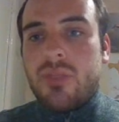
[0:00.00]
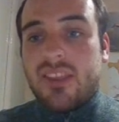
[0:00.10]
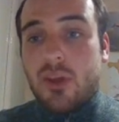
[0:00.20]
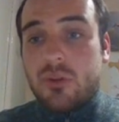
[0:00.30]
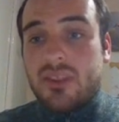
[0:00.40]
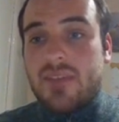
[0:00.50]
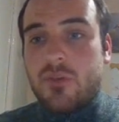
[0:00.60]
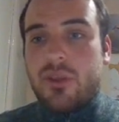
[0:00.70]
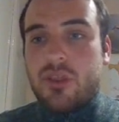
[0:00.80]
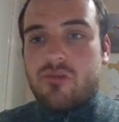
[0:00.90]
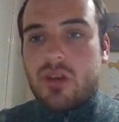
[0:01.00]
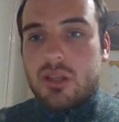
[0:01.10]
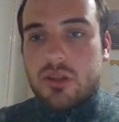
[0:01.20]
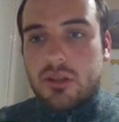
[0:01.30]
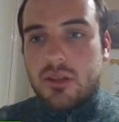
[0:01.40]
they don't give you
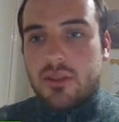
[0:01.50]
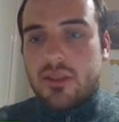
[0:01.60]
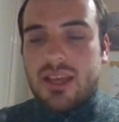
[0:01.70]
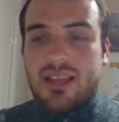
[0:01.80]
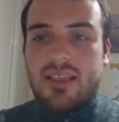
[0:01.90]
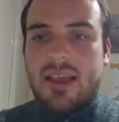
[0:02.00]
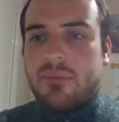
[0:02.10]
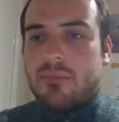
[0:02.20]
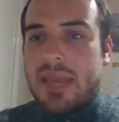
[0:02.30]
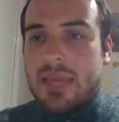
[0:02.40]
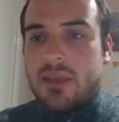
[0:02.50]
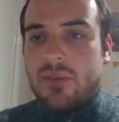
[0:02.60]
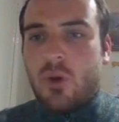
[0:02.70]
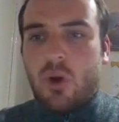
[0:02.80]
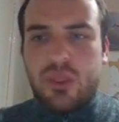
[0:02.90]
instructions, except
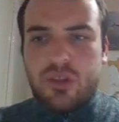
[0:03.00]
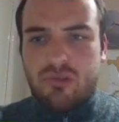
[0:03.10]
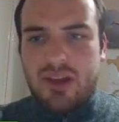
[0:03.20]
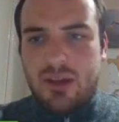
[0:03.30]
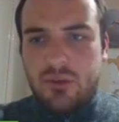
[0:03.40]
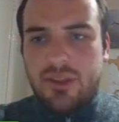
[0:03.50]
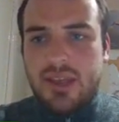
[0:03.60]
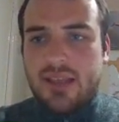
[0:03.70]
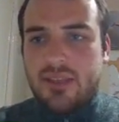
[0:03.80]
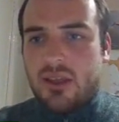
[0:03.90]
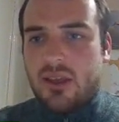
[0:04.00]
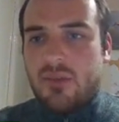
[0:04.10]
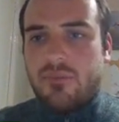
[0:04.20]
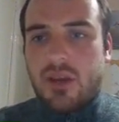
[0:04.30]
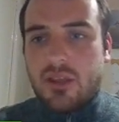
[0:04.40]
maybe if you're on the ground at
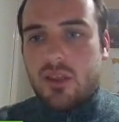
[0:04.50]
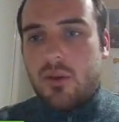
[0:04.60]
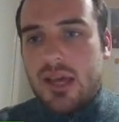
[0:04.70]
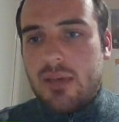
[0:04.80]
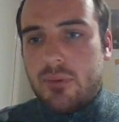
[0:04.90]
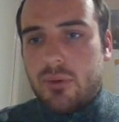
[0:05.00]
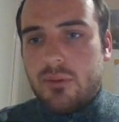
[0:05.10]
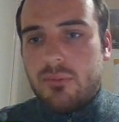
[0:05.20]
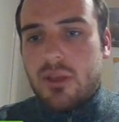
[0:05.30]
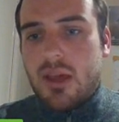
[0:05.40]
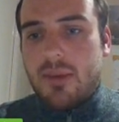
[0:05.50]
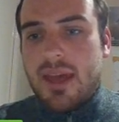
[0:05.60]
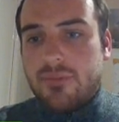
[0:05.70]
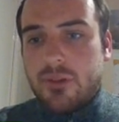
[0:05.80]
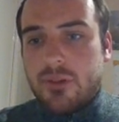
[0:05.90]
a FISO
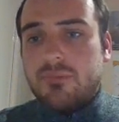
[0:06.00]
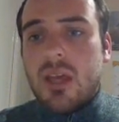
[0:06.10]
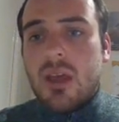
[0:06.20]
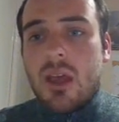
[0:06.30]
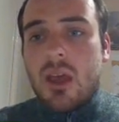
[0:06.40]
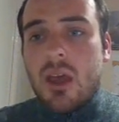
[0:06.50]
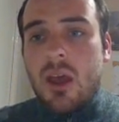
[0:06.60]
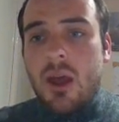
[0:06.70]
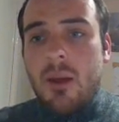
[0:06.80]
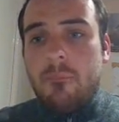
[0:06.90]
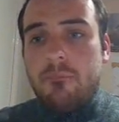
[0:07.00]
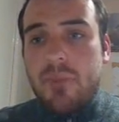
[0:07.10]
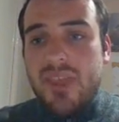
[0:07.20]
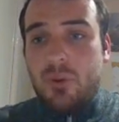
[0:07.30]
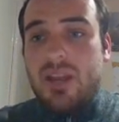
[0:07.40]
airfield.
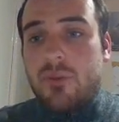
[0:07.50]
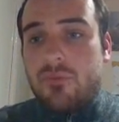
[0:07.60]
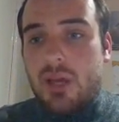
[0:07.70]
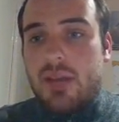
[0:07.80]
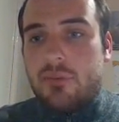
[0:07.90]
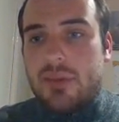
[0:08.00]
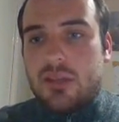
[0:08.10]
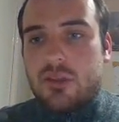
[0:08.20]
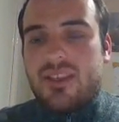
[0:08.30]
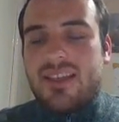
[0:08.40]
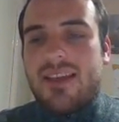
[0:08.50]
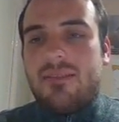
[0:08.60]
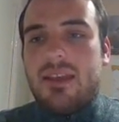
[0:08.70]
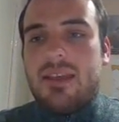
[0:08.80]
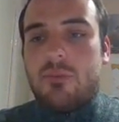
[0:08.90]
But they will give you flight information. So
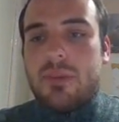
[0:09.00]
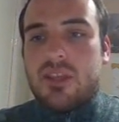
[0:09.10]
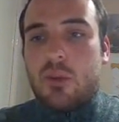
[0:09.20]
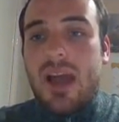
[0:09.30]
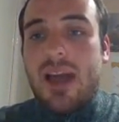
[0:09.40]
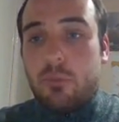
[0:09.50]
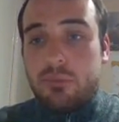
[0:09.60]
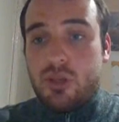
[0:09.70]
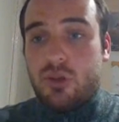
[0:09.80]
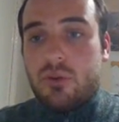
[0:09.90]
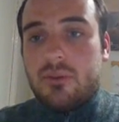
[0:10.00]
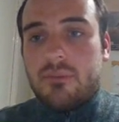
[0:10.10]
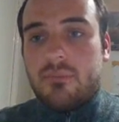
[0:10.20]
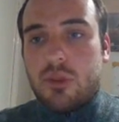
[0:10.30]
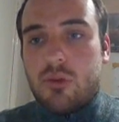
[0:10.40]
that's information that will help you
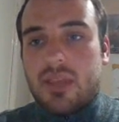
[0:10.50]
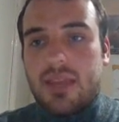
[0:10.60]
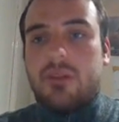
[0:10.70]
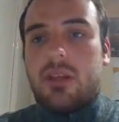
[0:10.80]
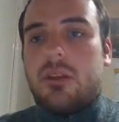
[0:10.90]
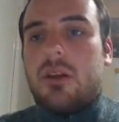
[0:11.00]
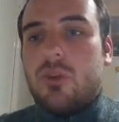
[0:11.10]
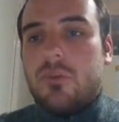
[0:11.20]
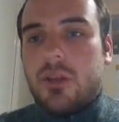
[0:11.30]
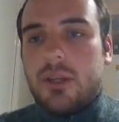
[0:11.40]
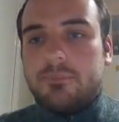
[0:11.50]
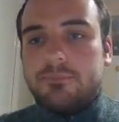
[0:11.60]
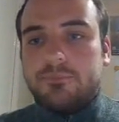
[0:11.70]
to safely conduct your flight.